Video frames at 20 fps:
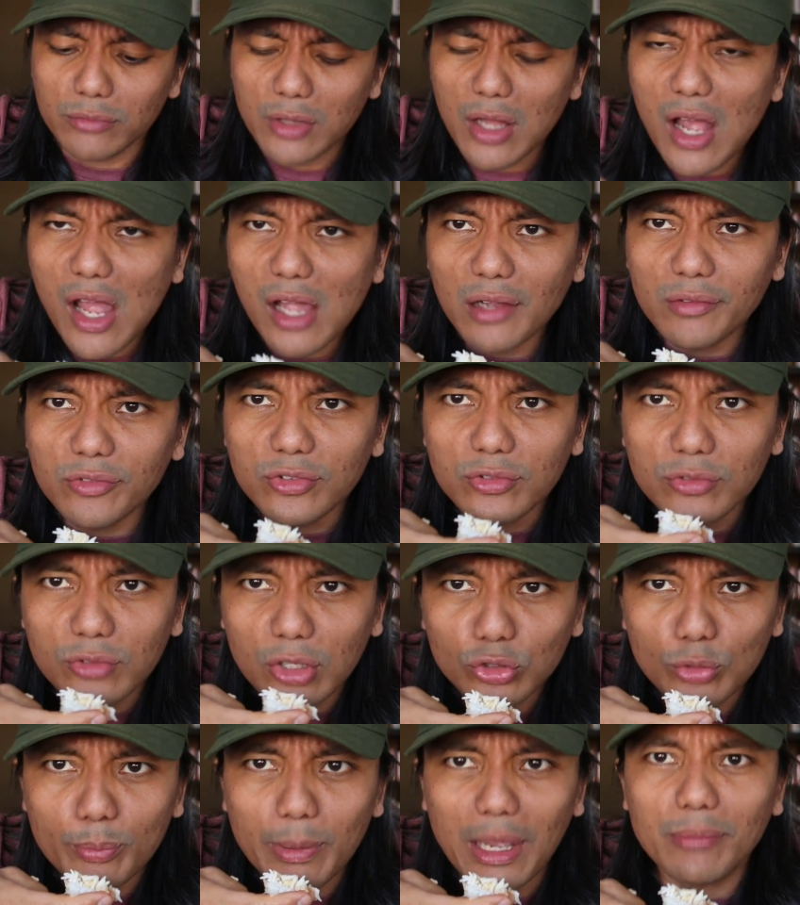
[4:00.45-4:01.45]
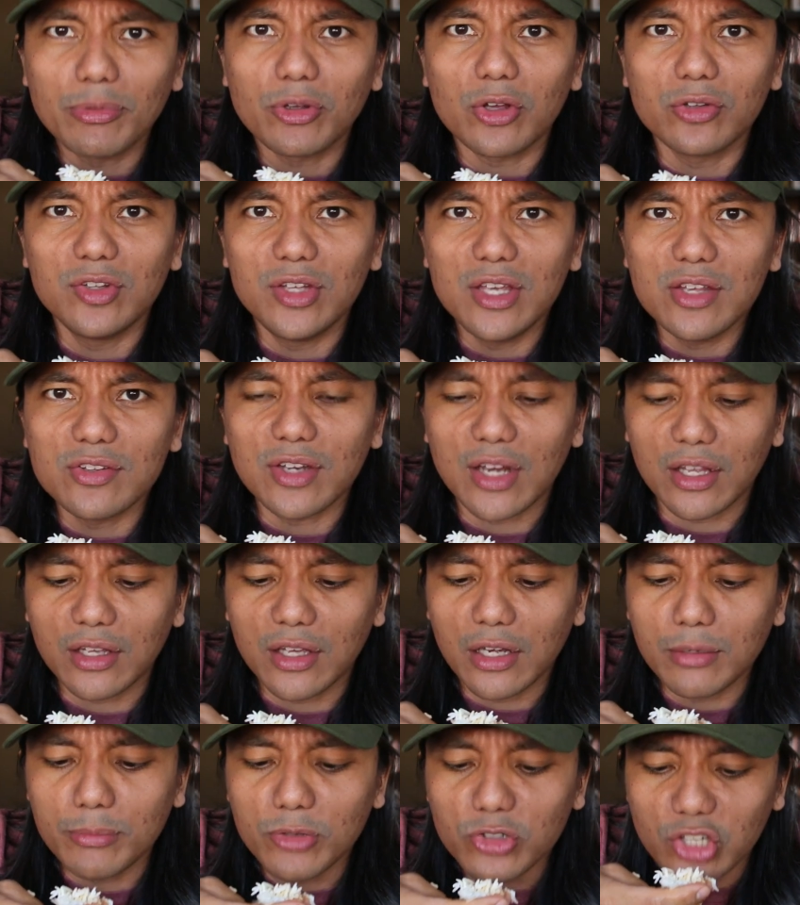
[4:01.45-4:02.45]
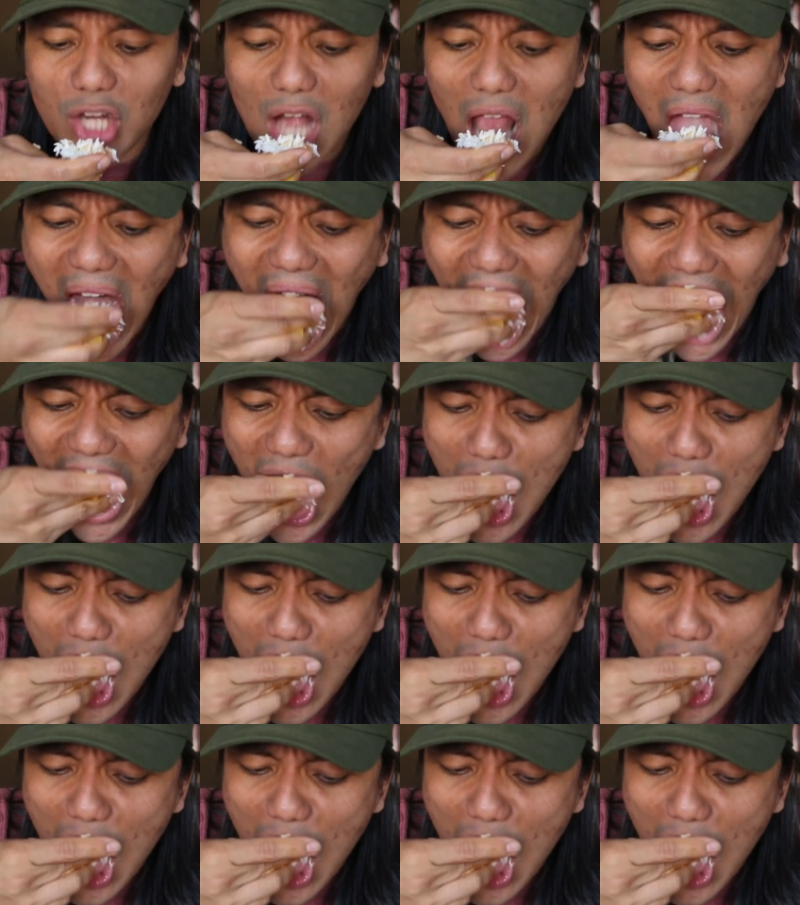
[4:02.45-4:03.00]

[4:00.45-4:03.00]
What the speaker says: it's not too bad because he's an academician.